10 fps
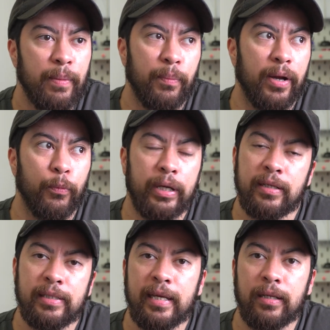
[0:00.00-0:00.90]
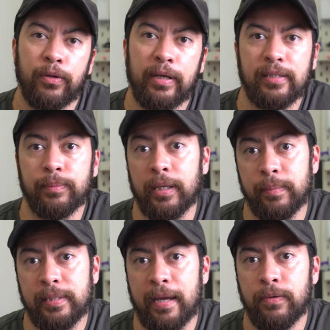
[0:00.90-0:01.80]
But we're going to take a look at some
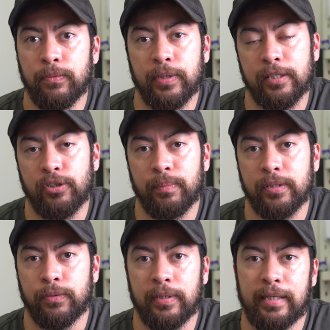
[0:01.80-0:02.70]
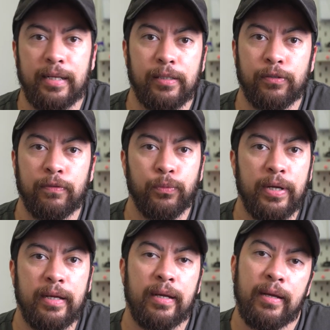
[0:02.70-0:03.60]
clips now. We're going to jump into an editing
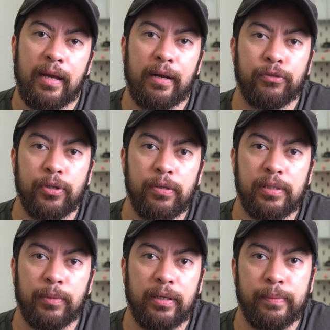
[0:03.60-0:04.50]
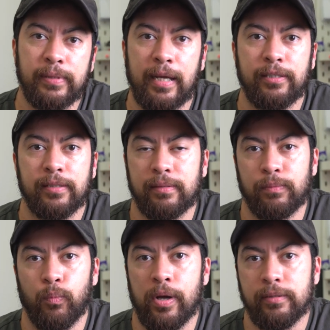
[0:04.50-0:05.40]
software and I'll show you some clips that just
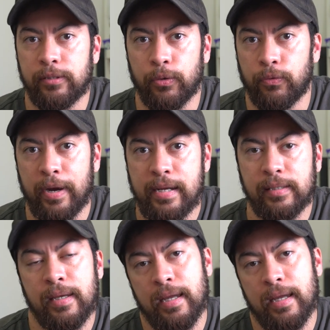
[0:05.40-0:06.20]
weren't so great,